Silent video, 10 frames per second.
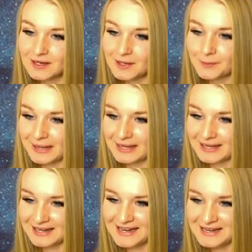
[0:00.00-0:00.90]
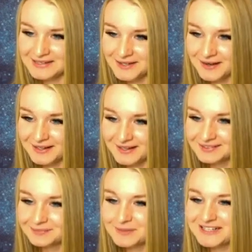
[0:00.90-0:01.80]
Okay, Donna,
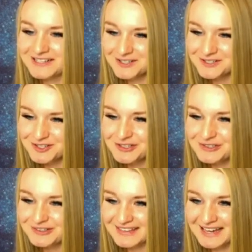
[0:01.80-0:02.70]
speaking your truth,